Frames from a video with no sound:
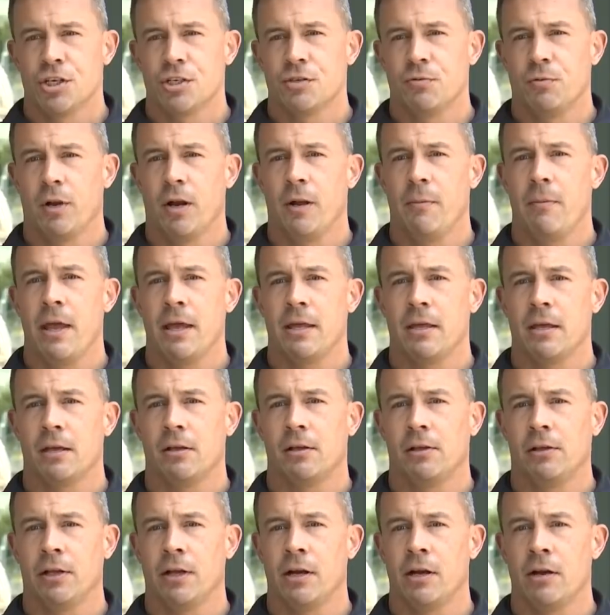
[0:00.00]
Just want to make it
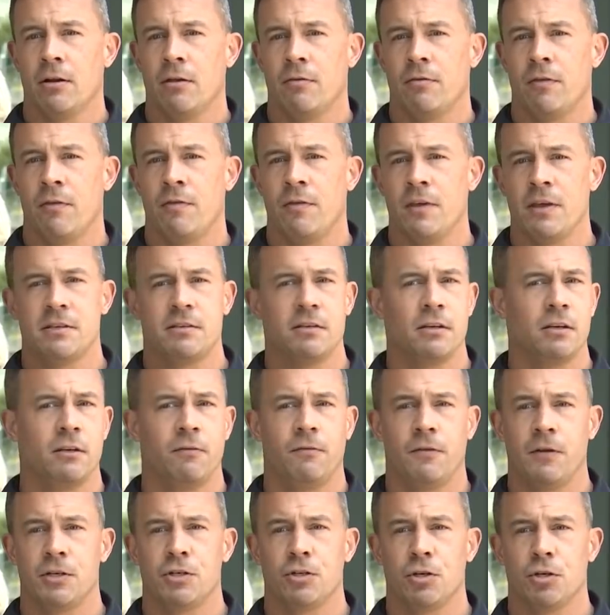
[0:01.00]
clear that these
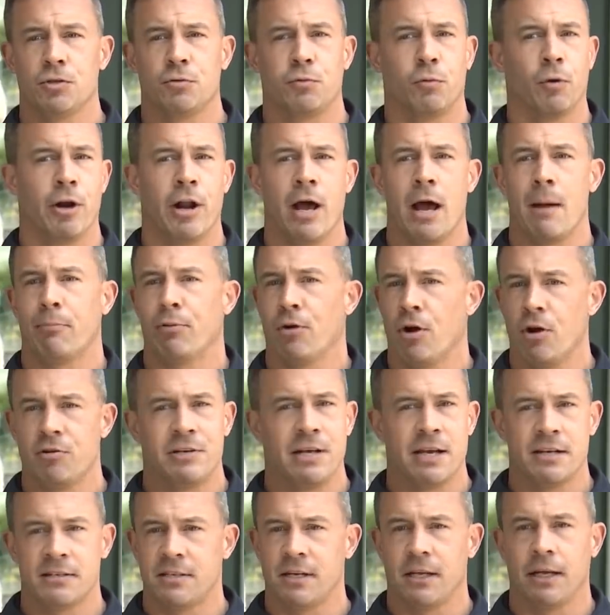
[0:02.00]
individuals were not
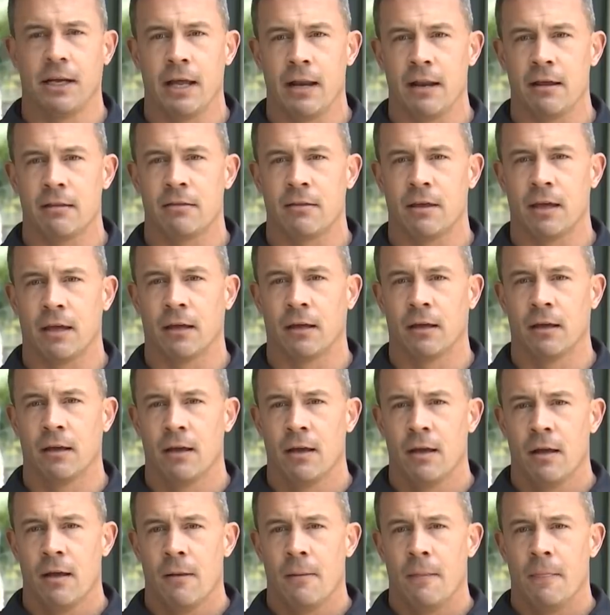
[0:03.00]
protesting anything.
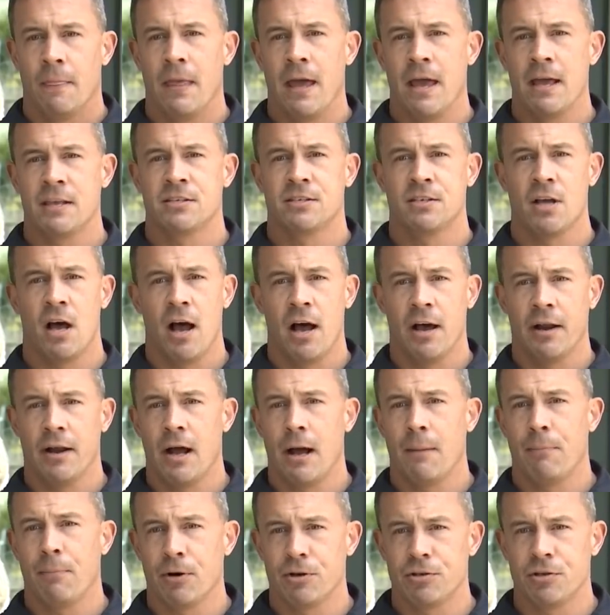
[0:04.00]
They saw an
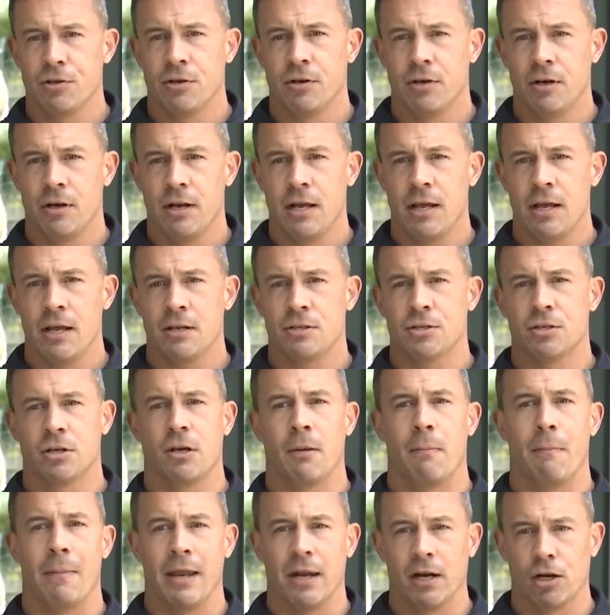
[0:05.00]
opportunity to
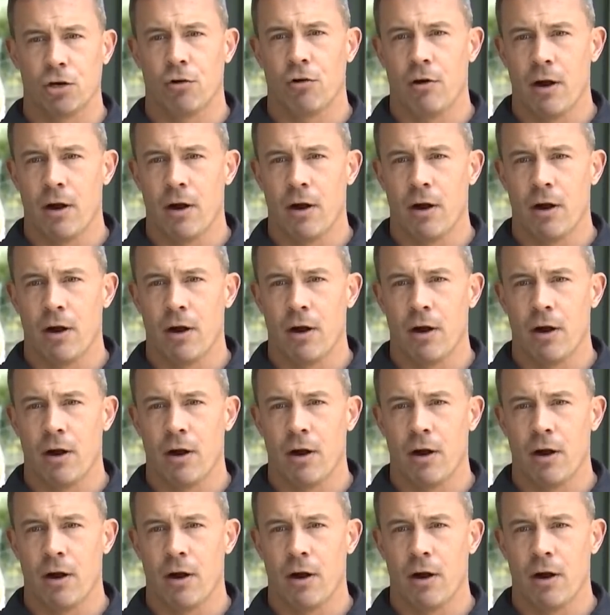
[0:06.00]
commit a